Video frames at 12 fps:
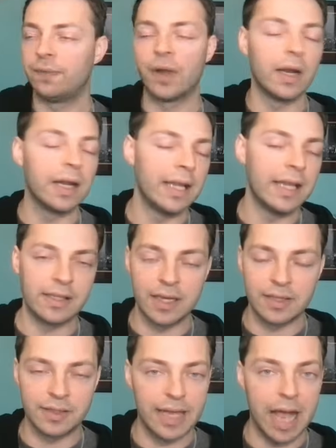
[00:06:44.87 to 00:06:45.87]
very easy to
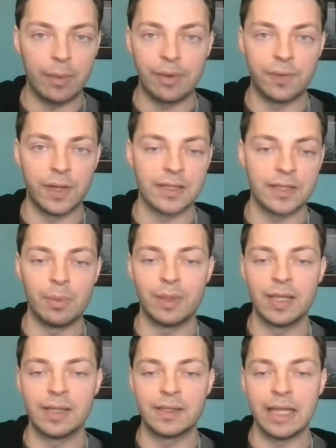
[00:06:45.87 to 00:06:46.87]
see how he fits in with
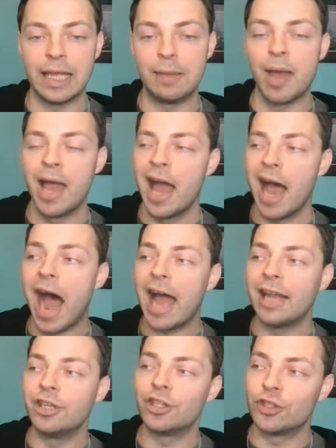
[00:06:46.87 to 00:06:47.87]
this team.
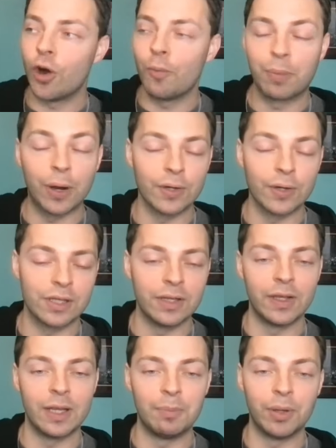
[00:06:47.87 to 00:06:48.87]
I just don't
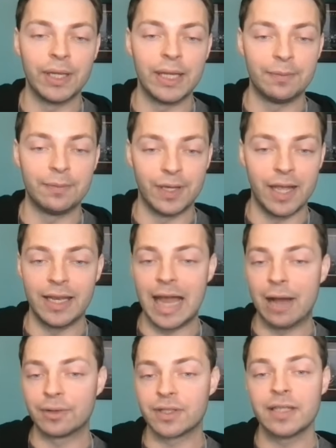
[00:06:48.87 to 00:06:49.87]
personally believe in it.
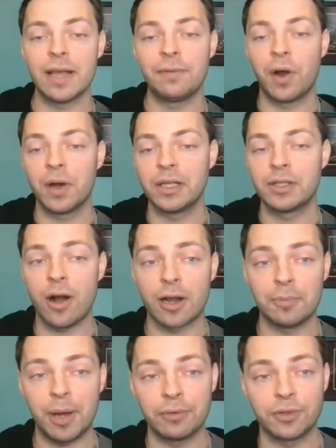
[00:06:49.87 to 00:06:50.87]
Now, since I've already talked
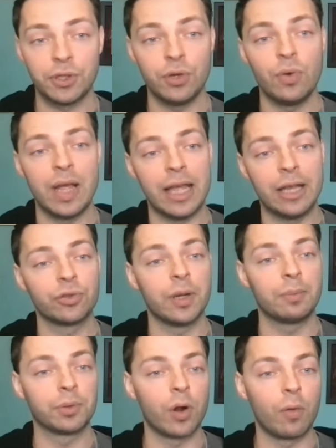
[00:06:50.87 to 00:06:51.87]
about two
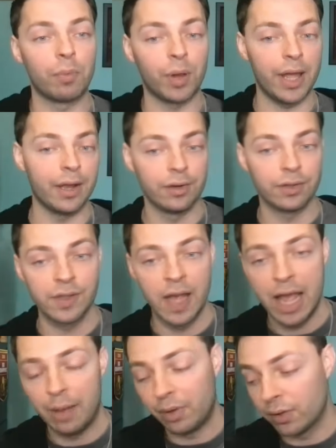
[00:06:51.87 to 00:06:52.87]
injury-prone players,
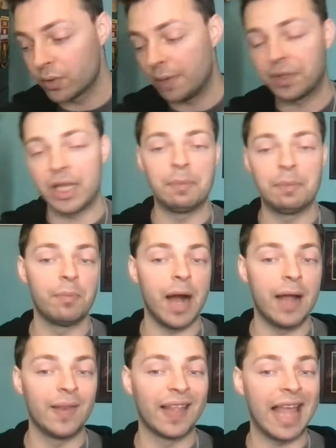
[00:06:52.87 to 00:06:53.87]
we also have to keep in
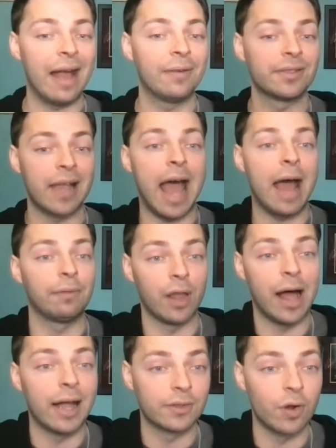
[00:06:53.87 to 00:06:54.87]
mind the Cavs have
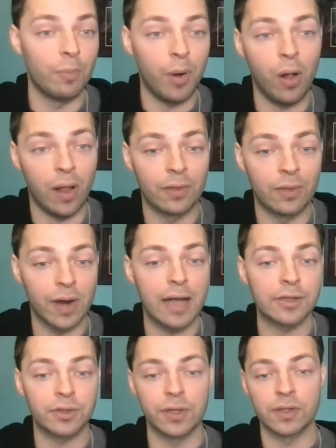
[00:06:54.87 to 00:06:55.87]
Lonzo Ball on the
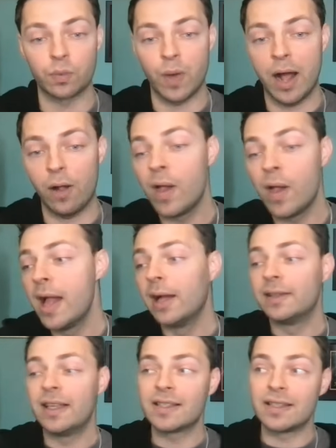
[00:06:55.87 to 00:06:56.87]
roster as well.
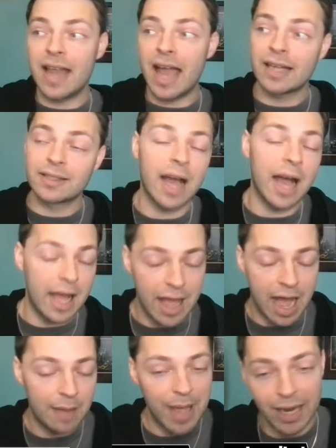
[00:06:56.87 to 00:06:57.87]
This next guy
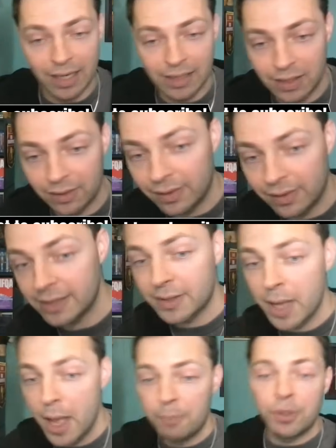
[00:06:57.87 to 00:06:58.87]
I'm adding to the list
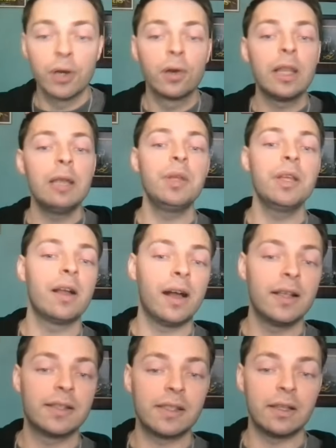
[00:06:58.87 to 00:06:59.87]
purely
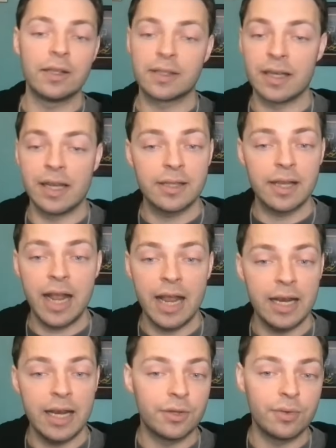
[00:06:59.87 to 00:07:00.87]
because, listen, it's an
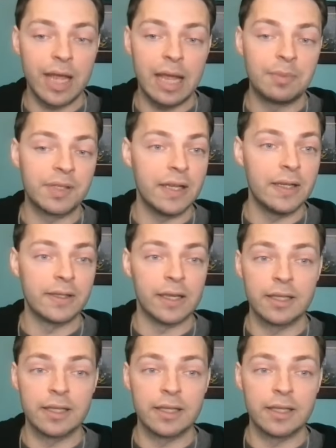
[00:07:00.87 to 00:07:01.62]
82-game season.